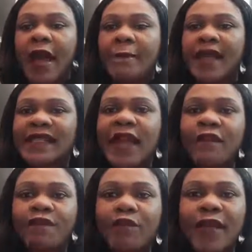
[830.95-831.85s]
But
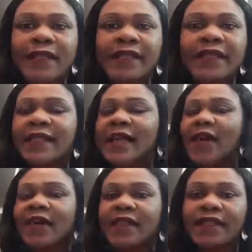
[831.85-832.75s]
if we sit down
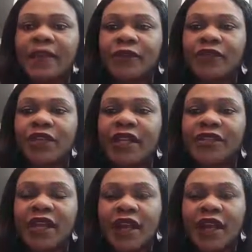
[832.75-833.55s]
at the table to eat together,